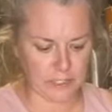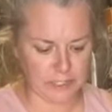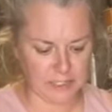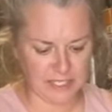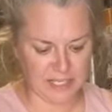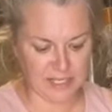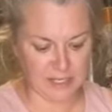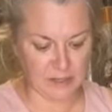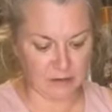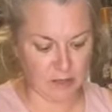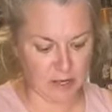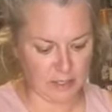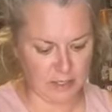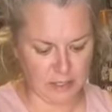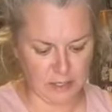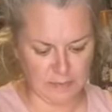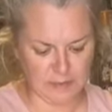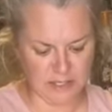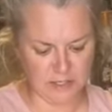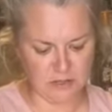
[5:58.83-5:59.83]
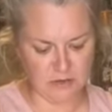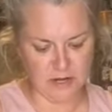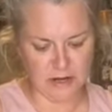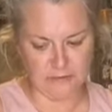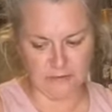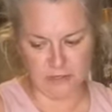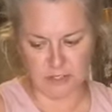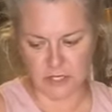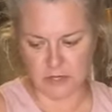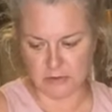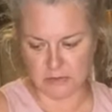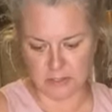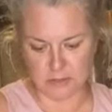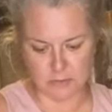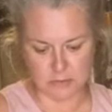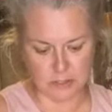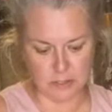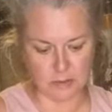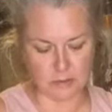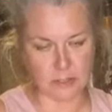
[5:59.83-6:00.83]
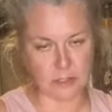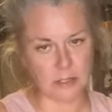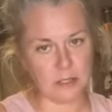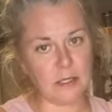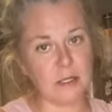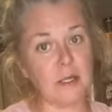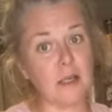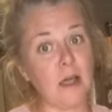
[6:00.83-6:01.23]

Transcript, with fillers: because I get a lot of comments. You never show us the results.